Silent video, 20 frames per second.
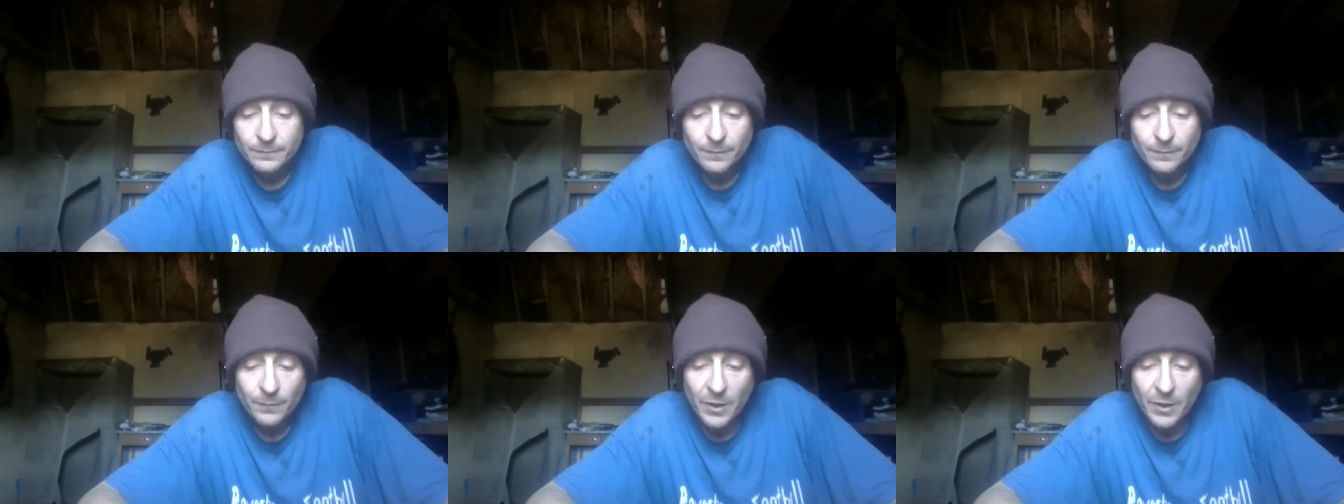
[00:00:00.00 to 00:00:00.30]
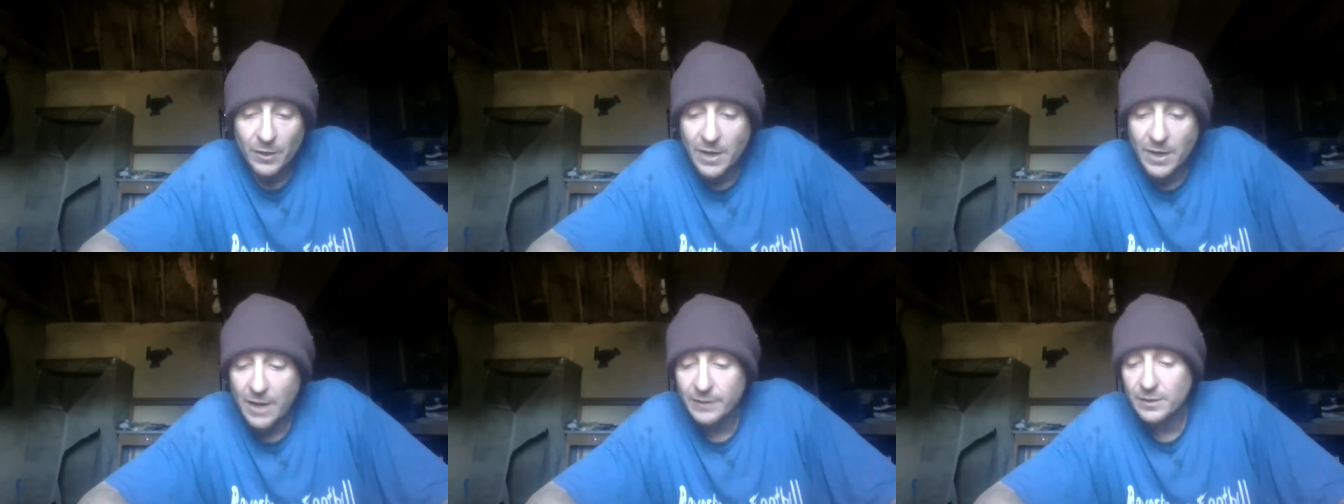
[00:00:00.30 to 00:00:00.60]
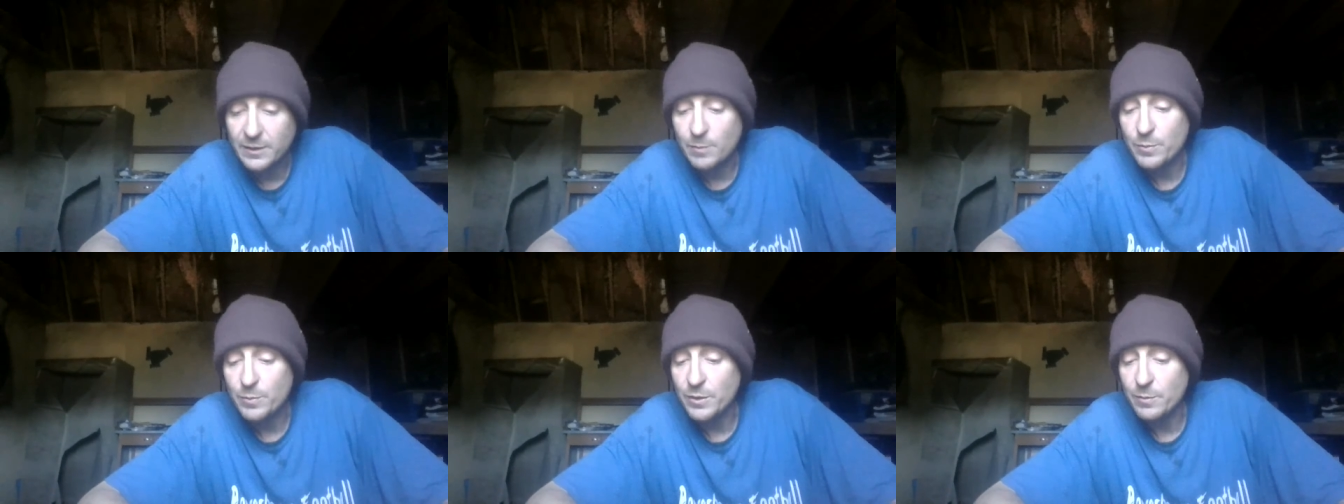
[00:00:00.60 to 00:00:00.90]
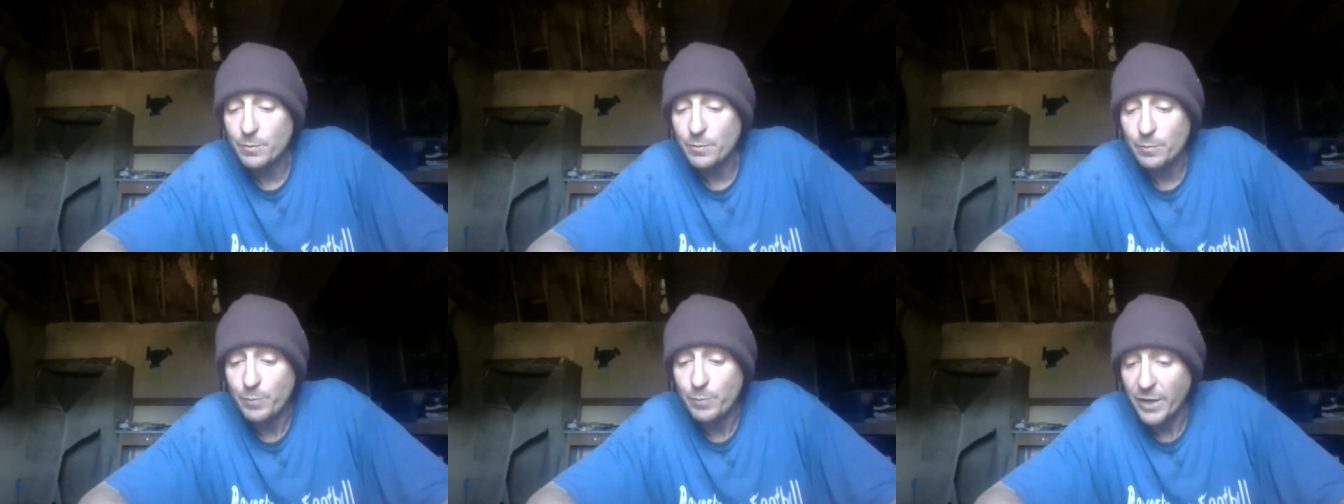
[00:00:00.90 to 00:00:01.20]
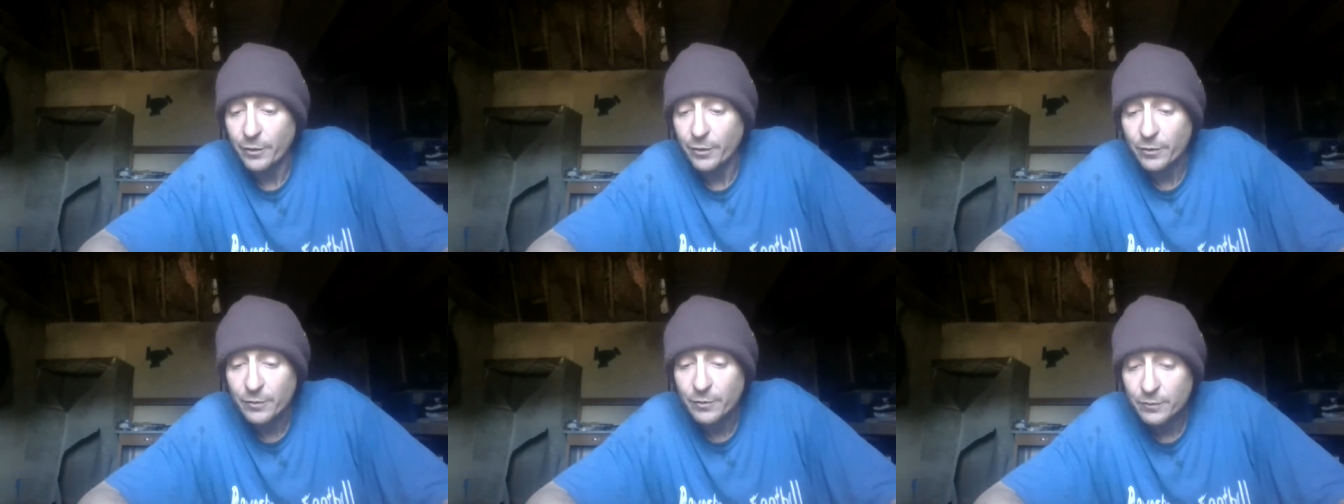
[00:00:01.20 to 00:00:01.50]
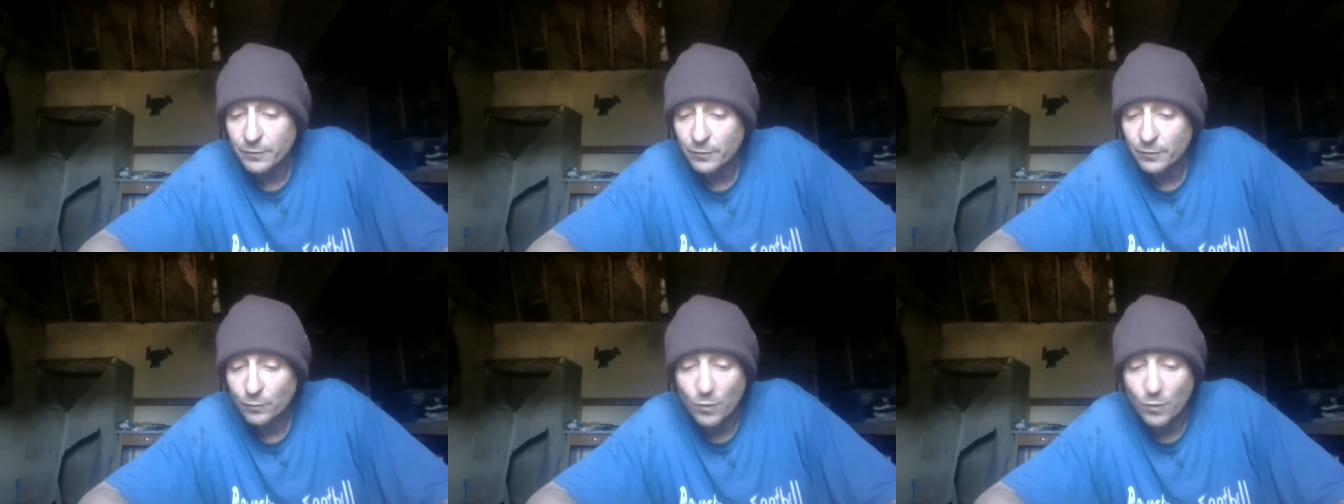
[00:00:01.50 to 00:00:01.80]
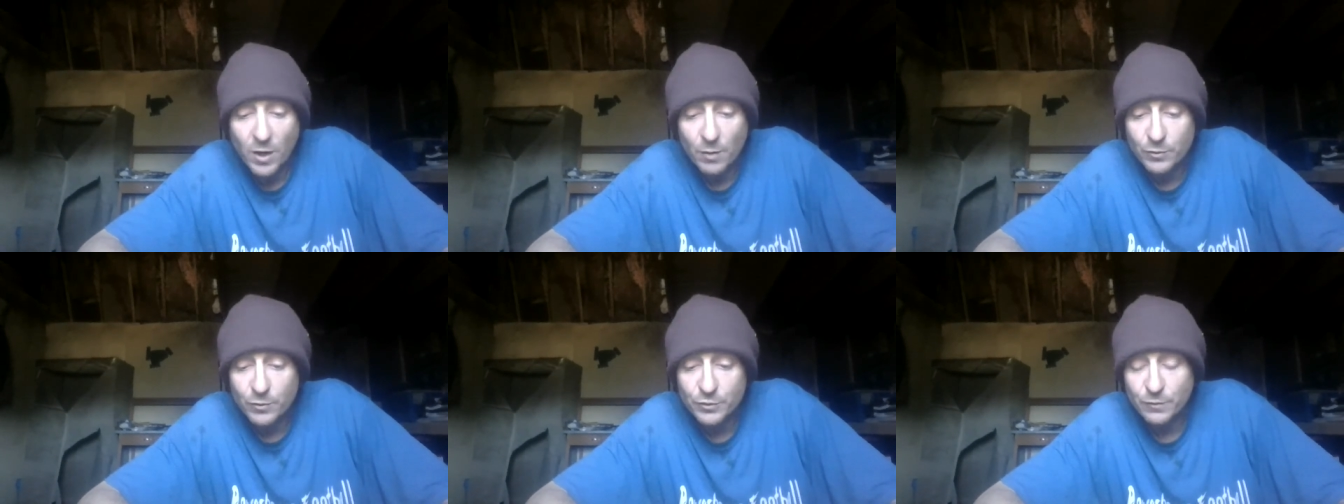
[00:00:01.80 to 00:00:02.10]
Now God could be better.
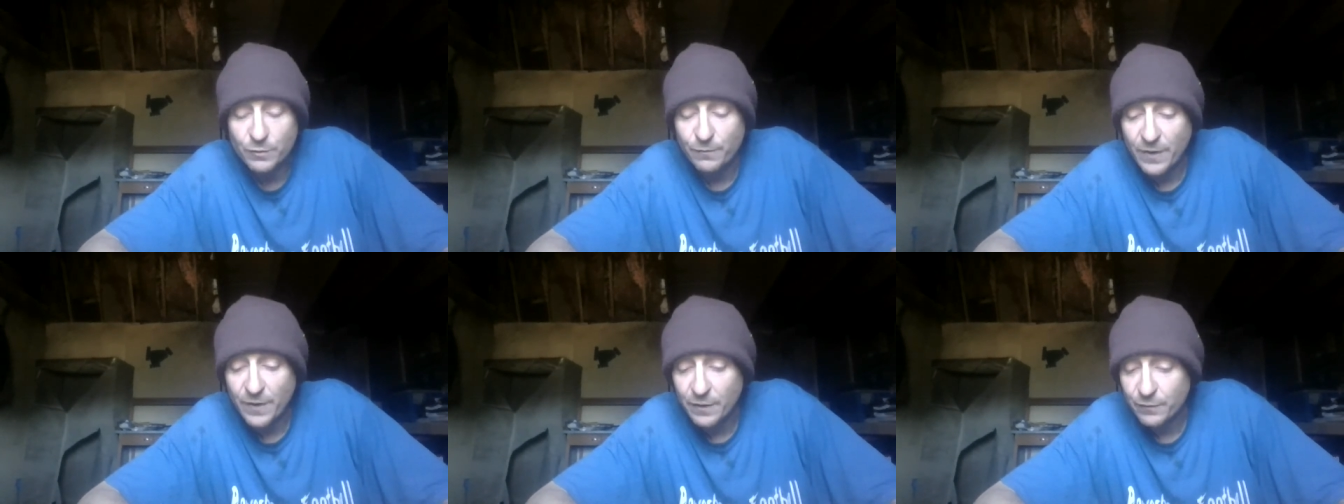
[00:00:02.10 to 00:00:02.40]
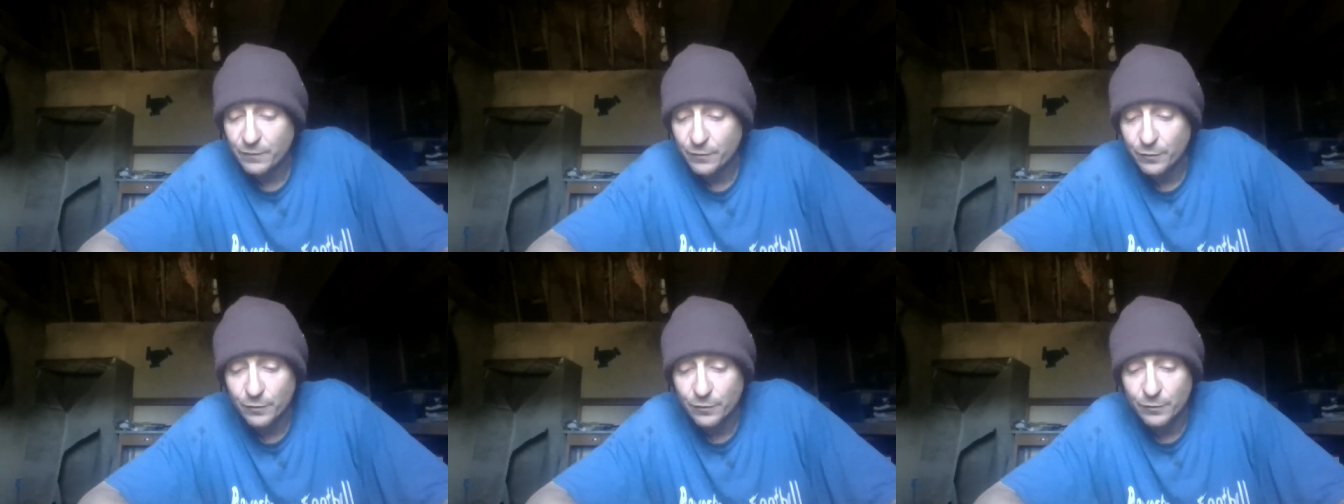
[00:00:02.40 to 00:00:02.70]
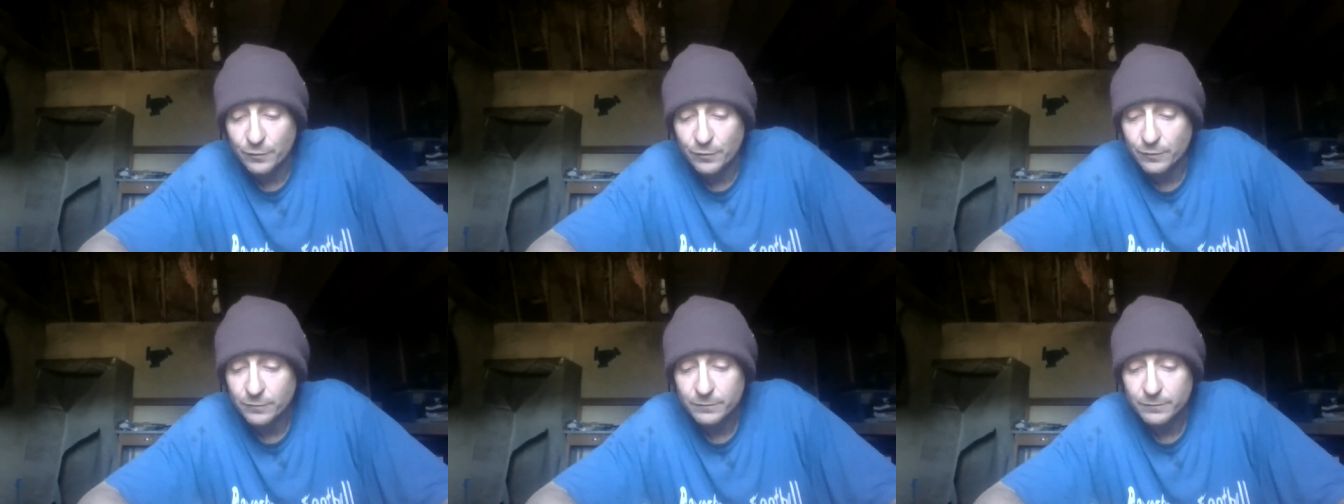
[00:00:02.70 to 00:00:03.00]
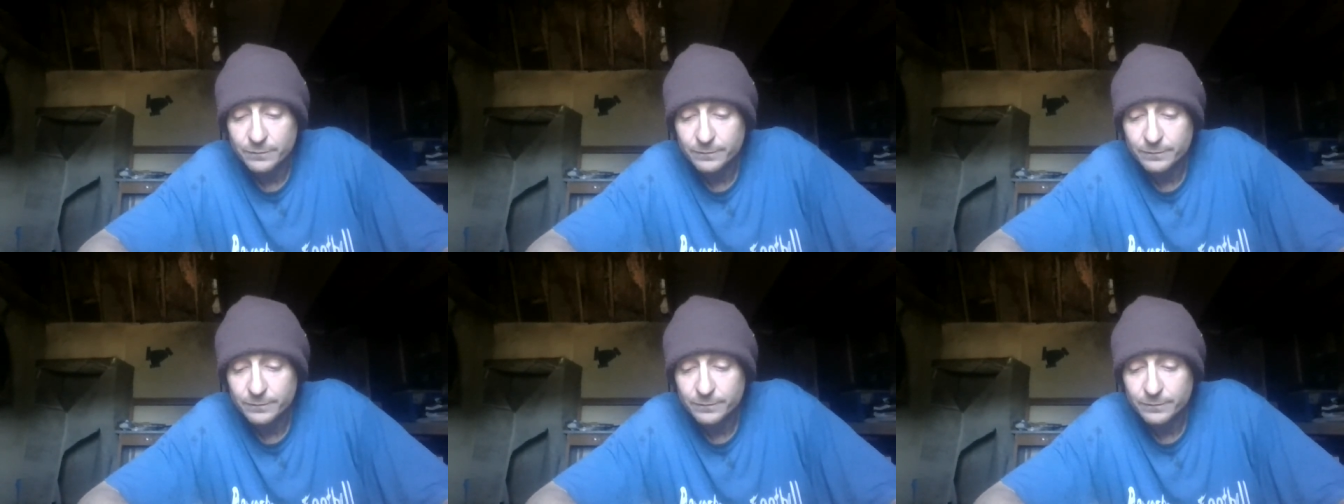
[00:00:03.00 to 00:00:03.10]
Why would you favor